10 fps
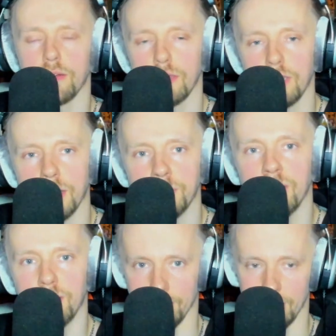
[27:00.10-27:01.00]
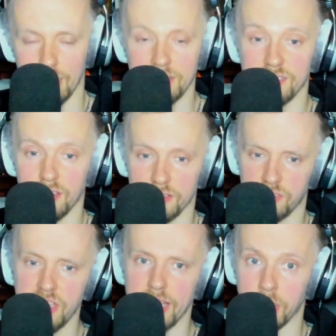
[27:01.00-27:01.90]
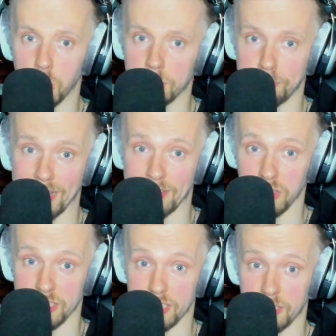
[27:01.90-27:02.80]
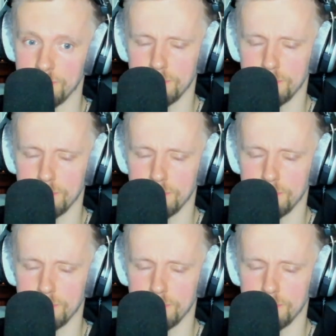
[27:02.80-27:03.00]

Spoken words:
come on, let's see a hook battle here,